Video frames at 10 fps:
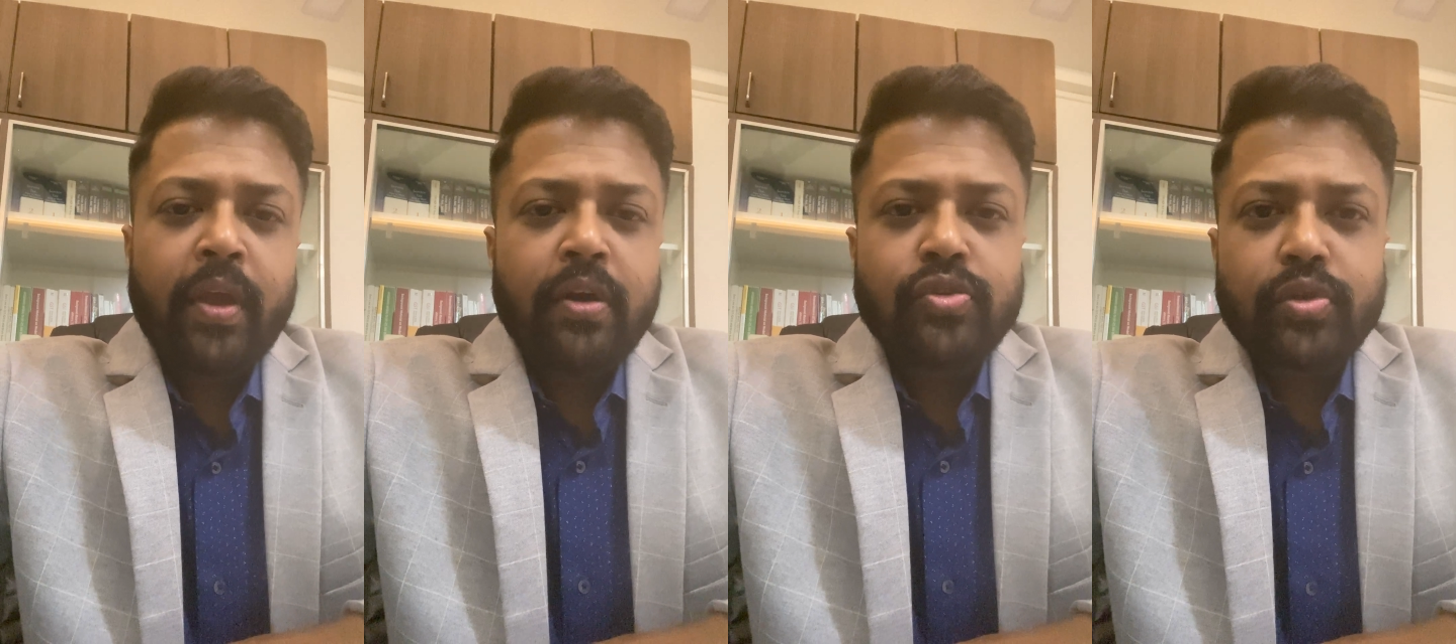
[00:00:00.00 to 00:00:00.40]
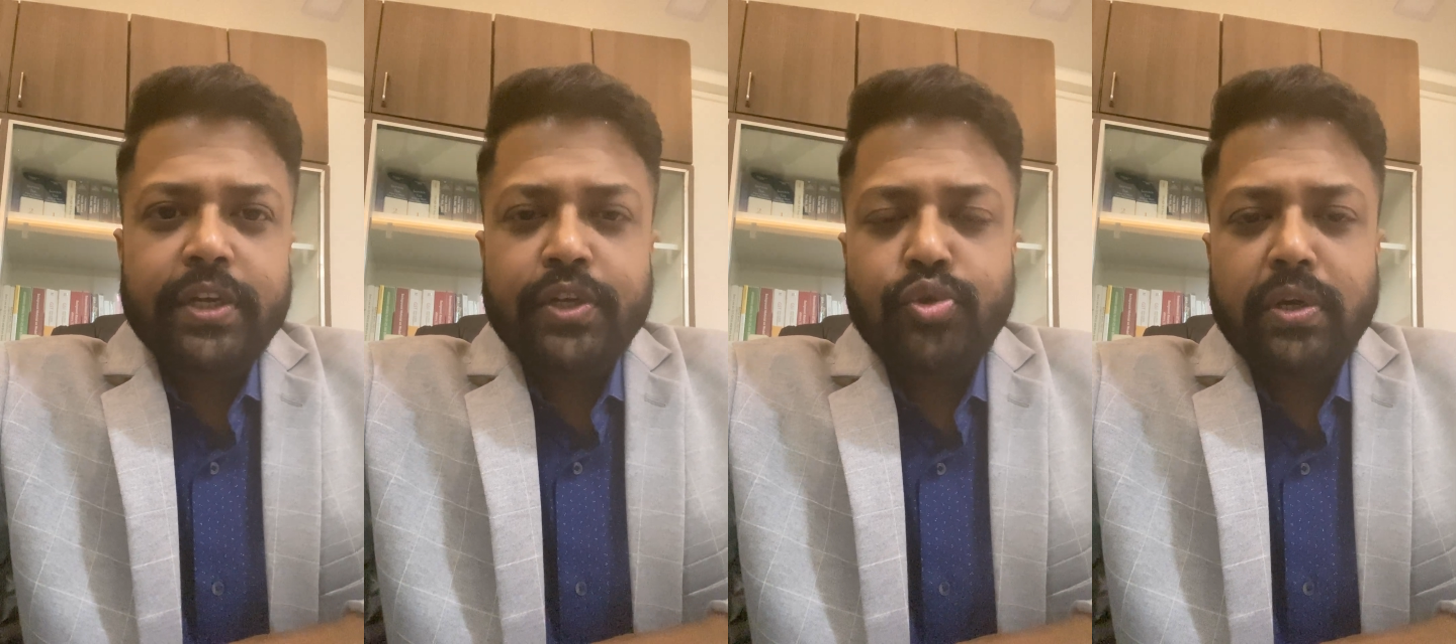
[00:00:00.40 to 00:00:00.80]
So
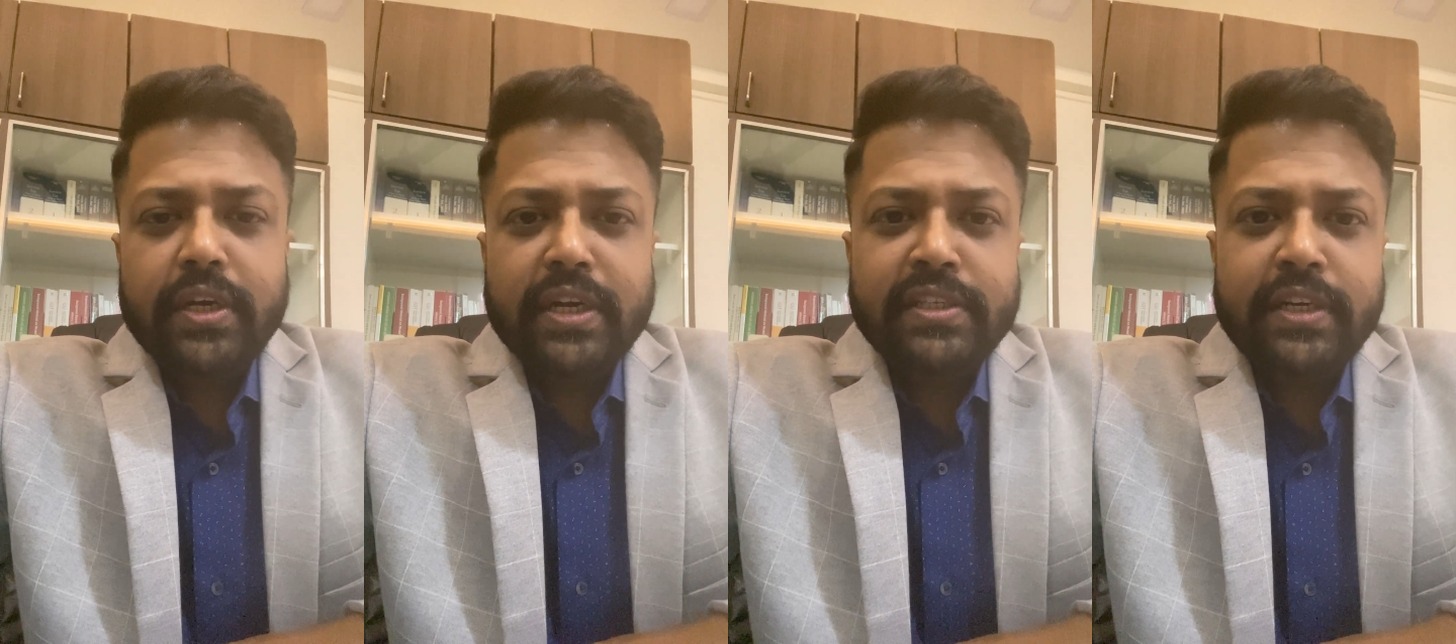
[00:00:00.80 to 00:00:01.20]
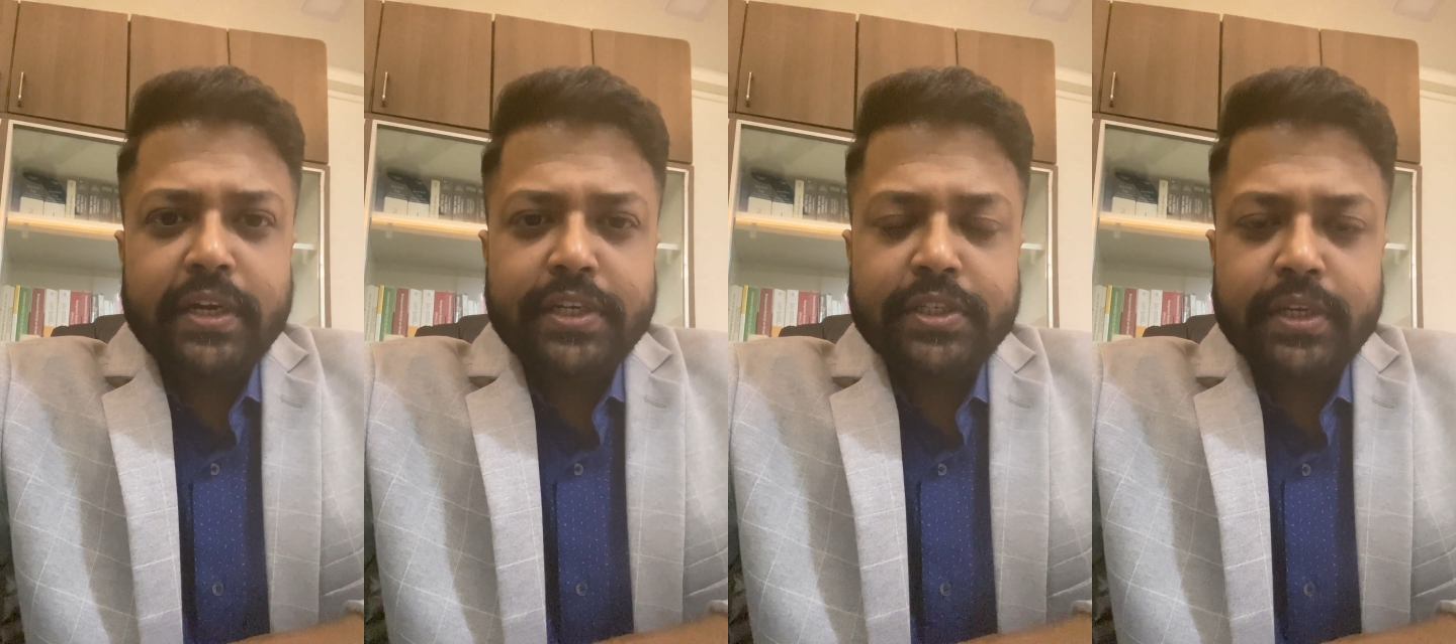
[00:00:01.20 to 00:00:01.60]
the issue under
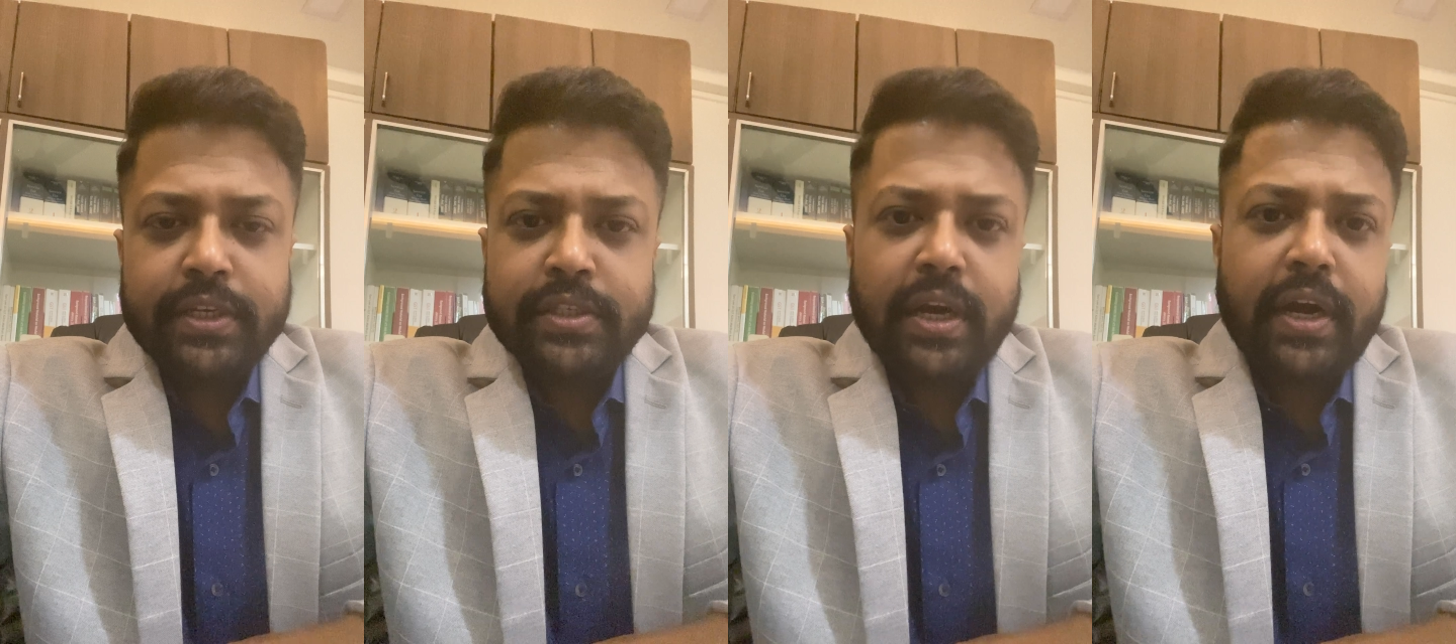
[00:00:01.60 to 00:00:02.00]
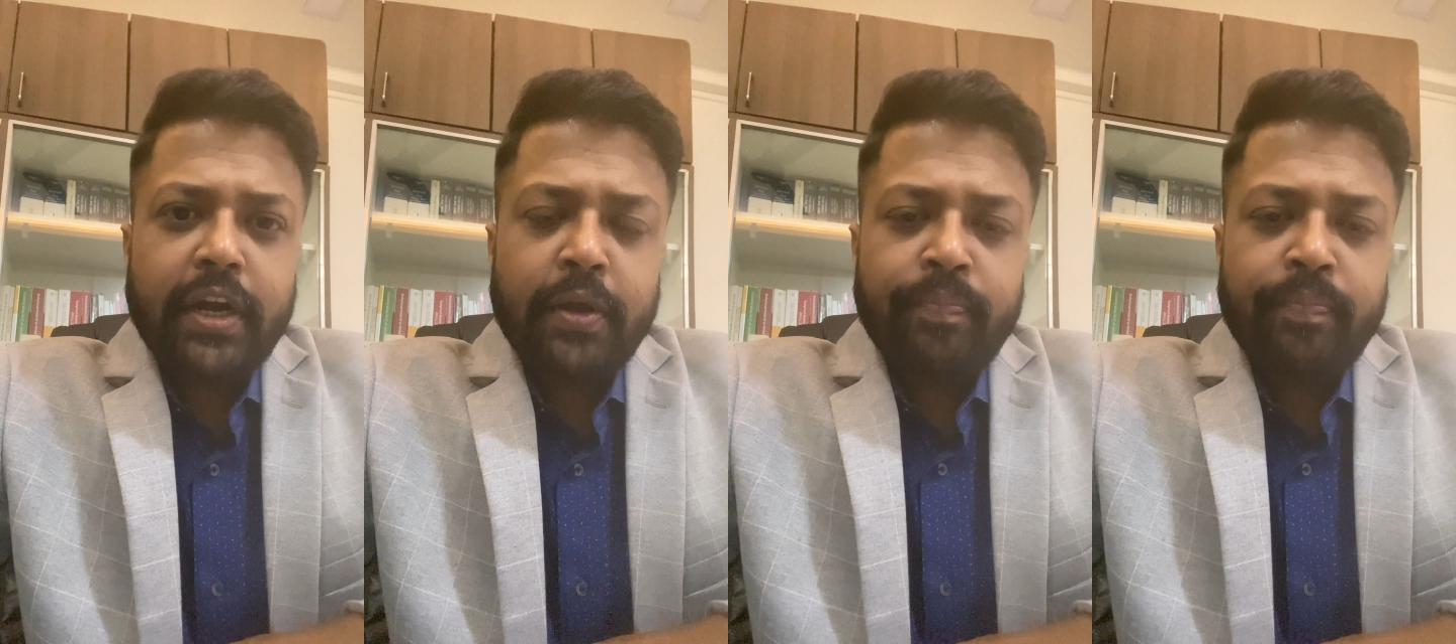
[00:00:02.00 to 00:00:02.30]
consideration is that